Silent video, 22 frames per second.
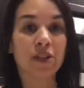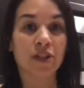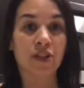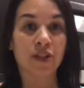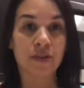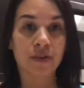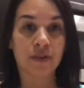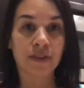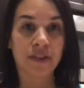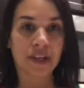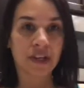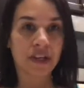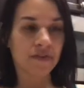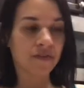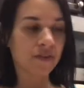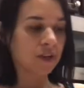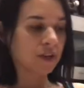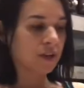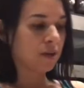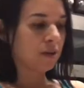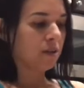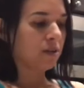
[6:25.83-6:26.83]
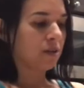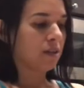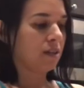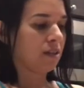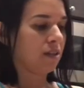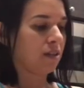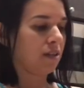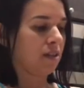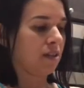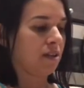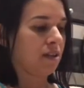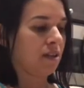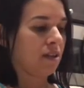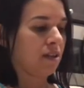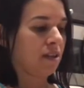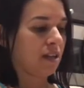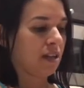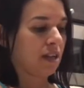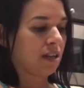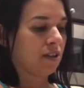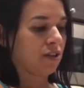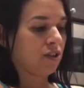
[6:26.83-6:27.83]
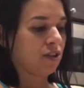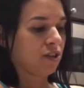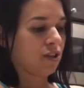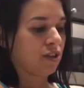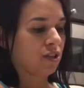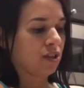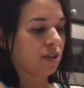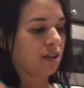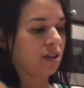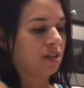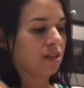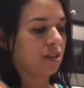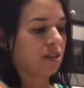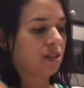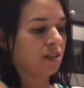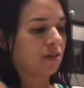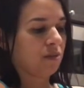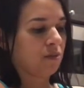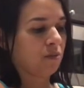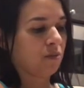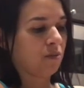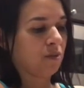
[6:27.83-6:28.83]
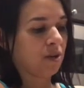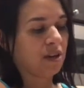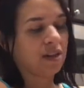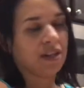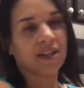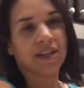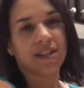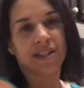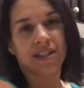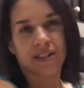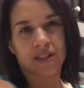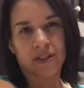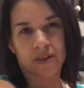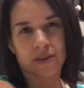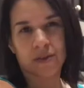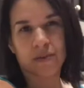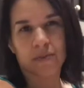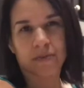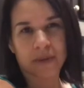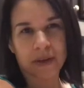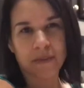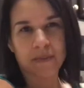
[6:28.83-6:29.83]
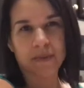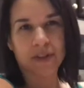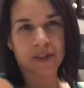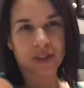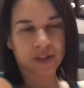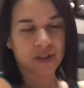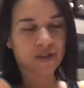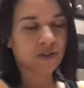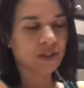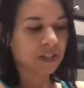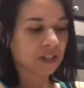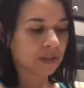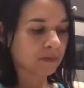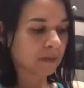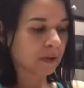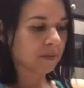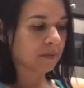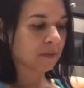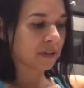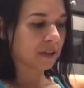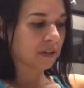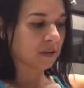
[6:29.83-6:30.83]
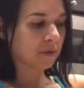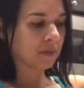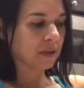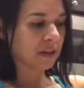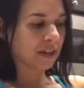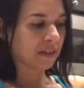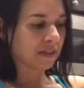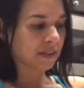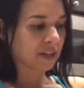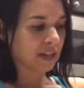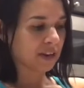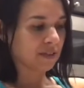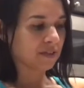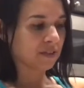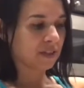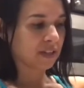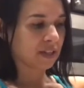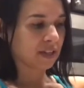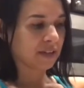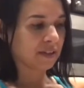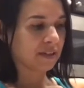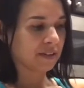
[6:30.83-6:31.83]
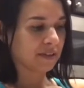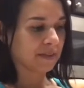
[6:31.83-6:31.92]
too thick of a coat. I just want it to be able to crisp up a little bit on the outside.